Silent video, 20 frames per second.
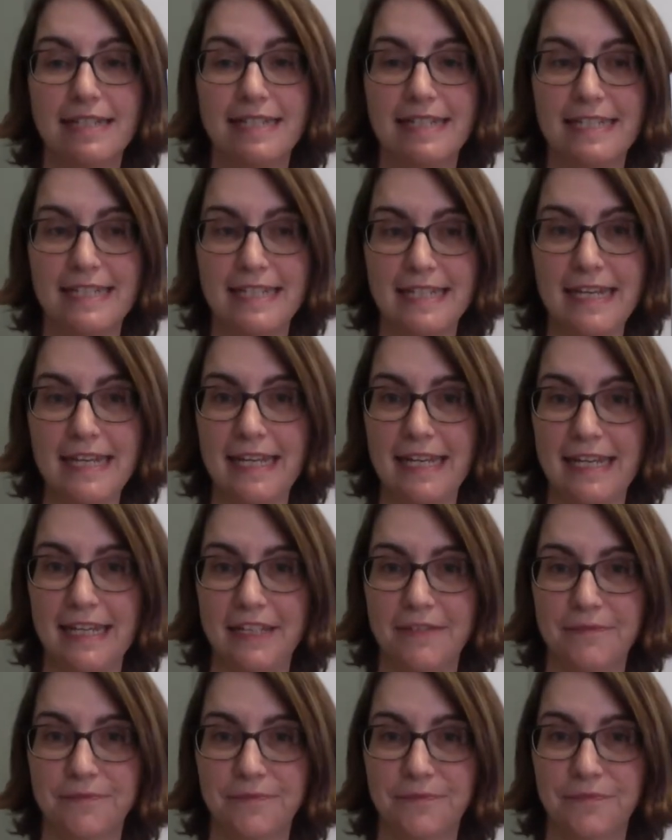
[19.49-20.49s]
D.
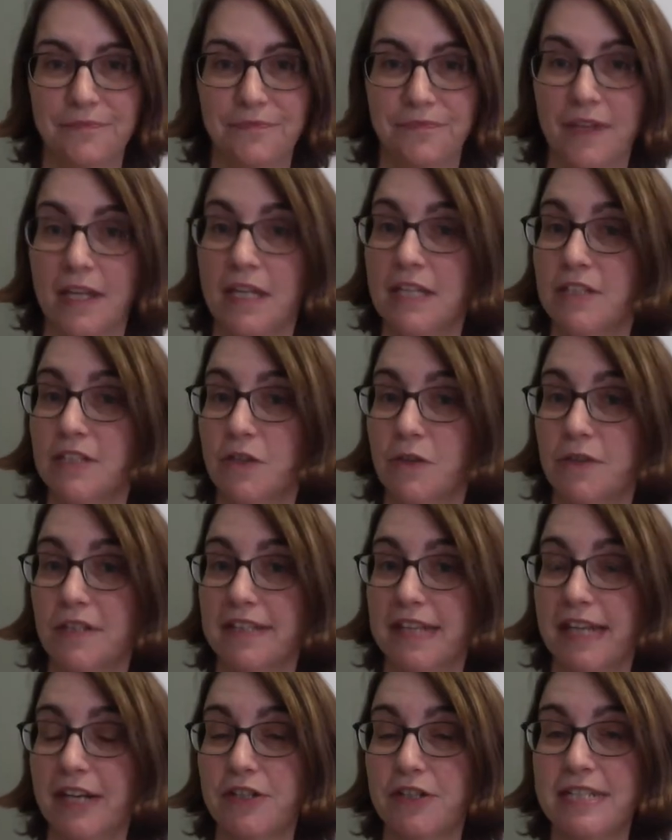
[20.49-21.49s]
So the
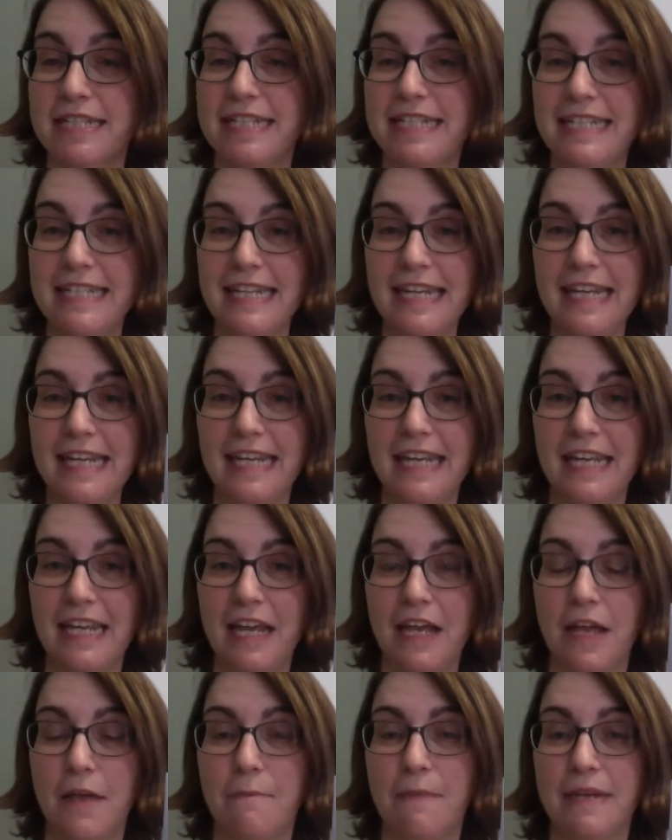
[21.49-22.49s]
letter
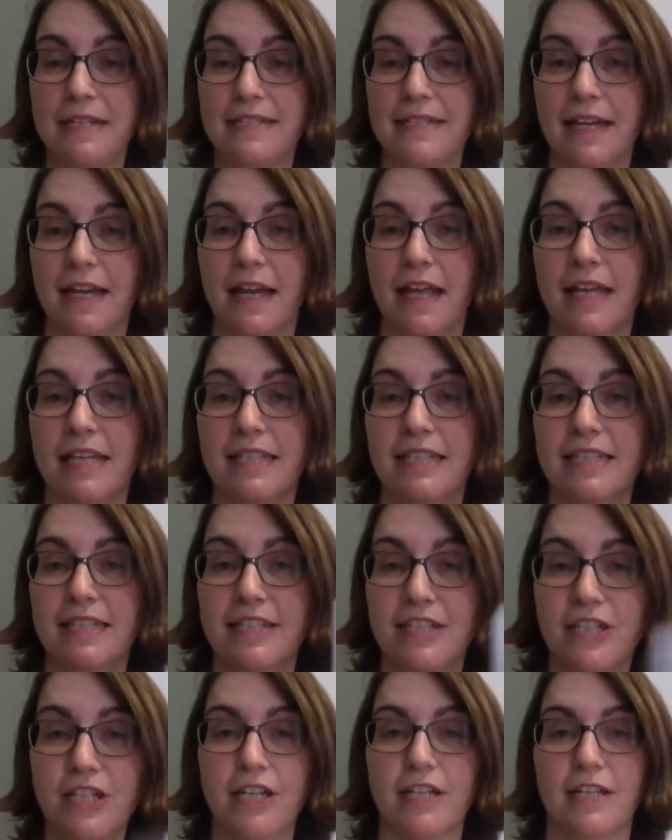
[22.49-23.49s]
D makes a
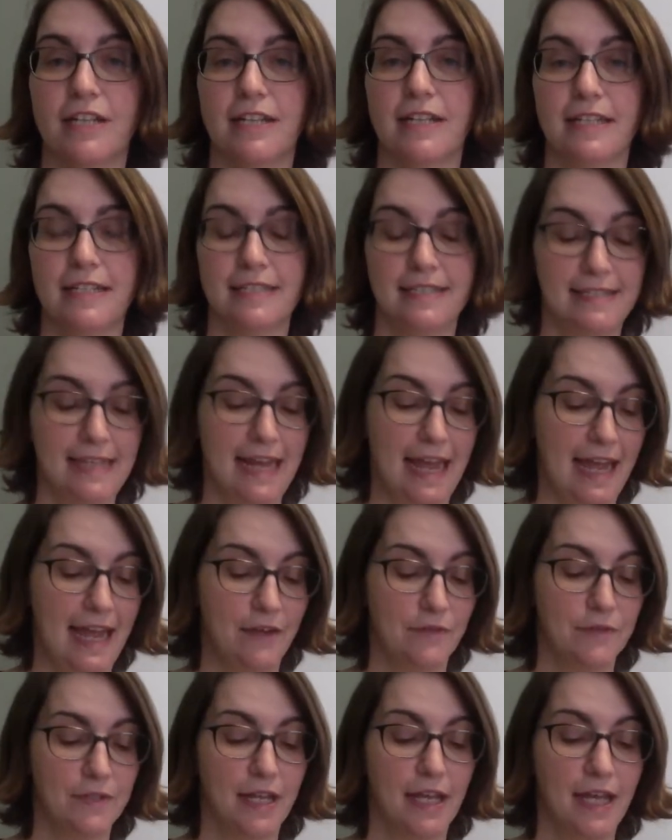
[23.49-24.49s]
D
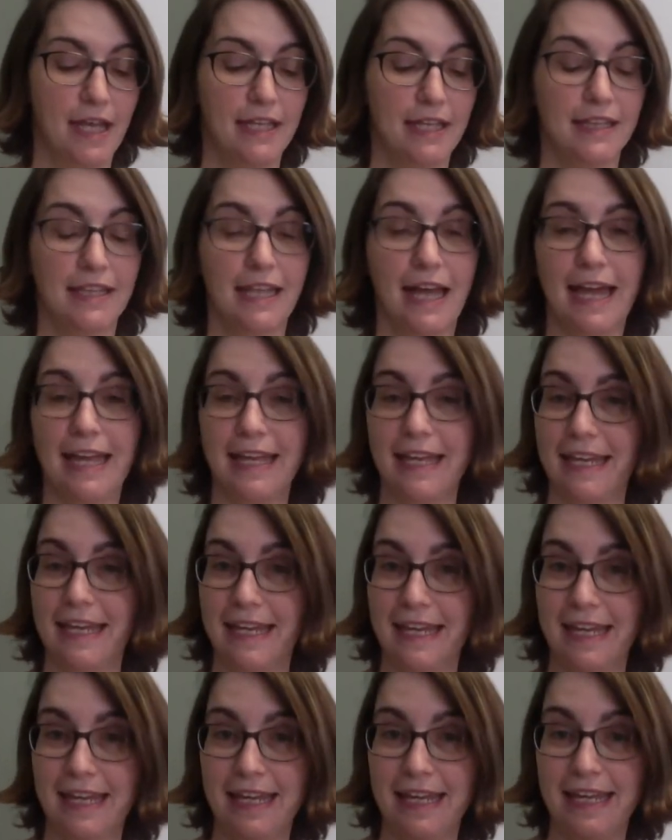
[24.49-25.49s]
sound, like
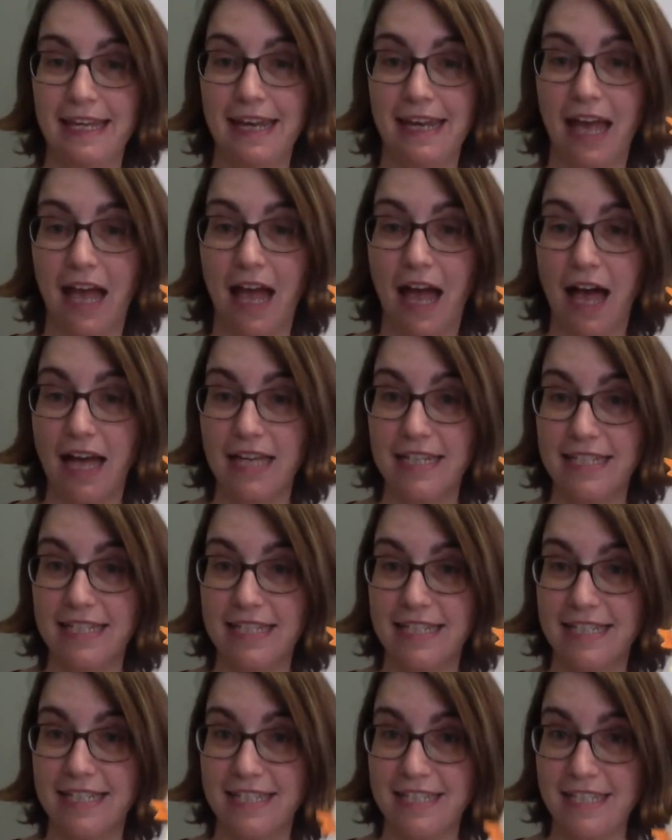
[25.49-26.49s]
in
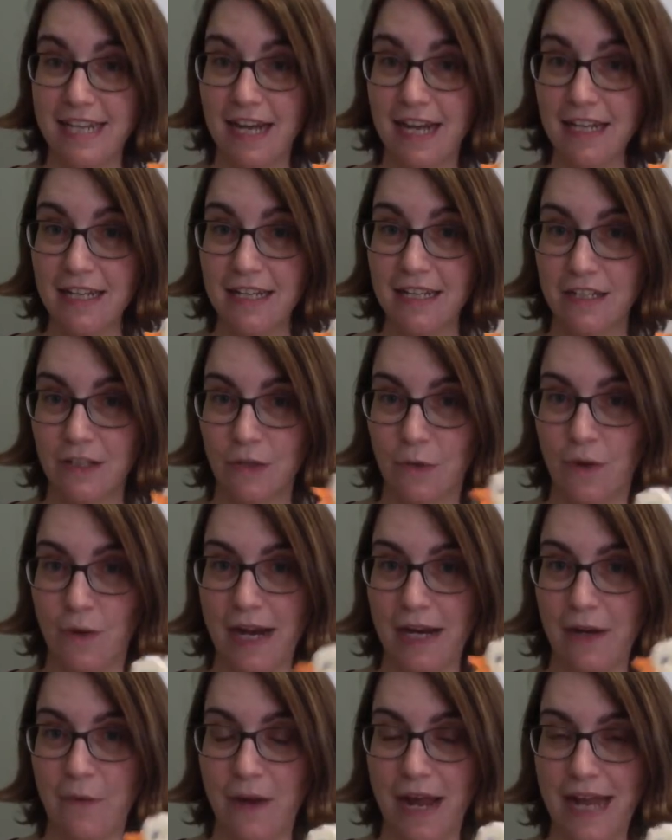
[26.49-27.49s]
duck, quack
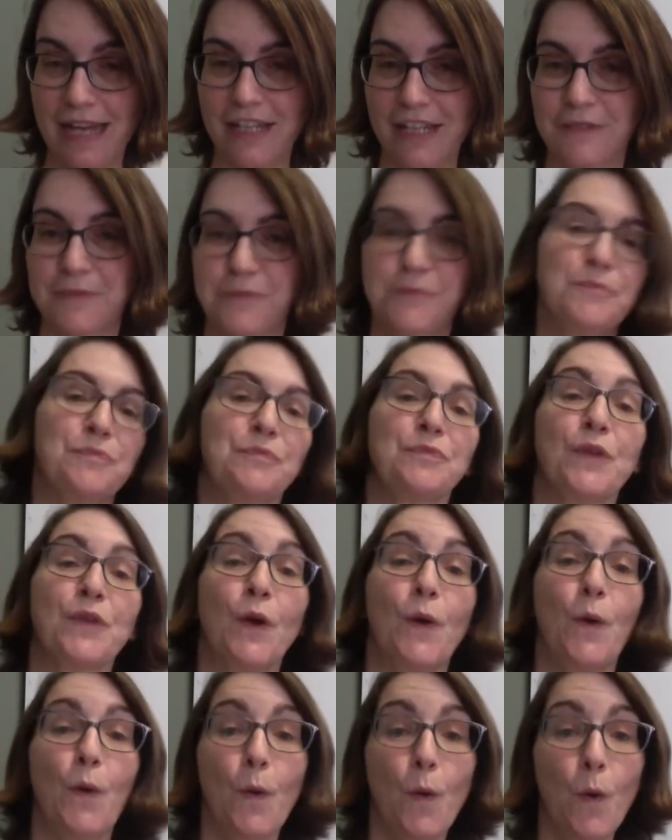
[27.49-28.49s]
quack,
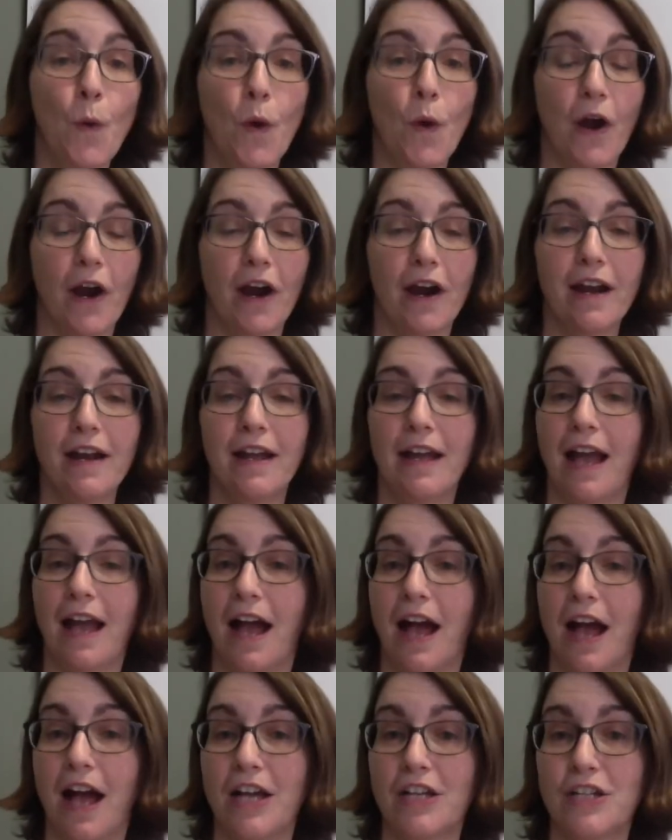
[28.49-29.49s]
or
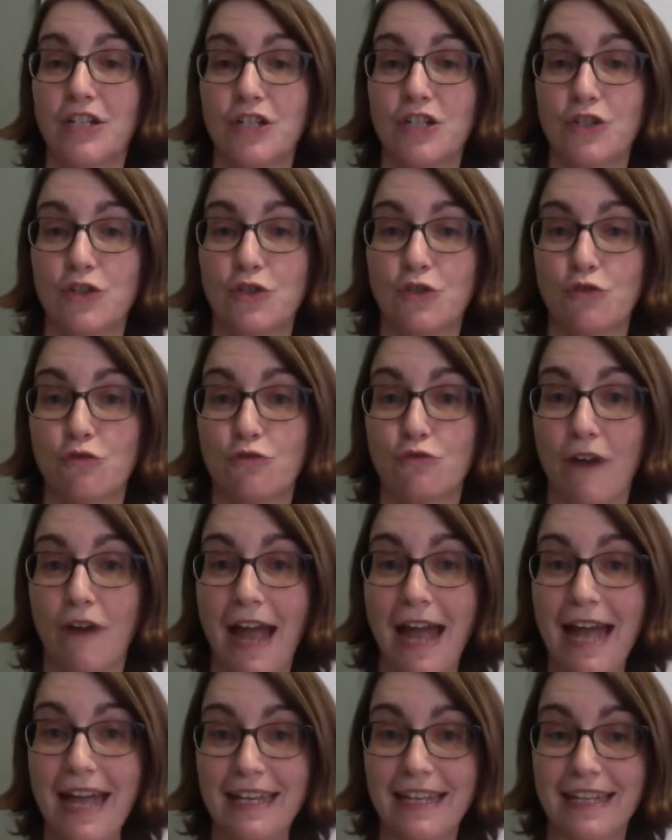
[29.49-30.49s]

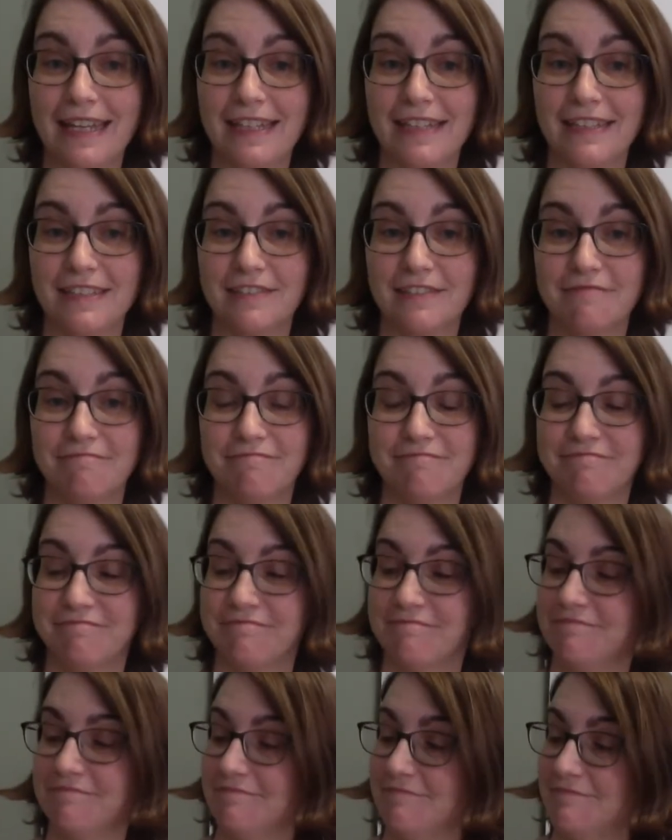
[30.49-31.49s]
dragon.
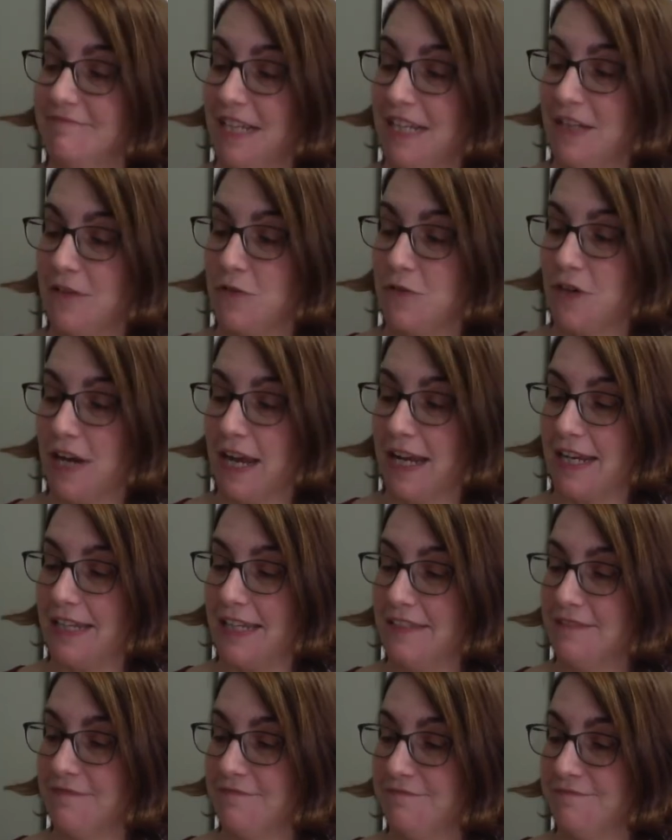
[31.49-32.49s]
Hello dragon.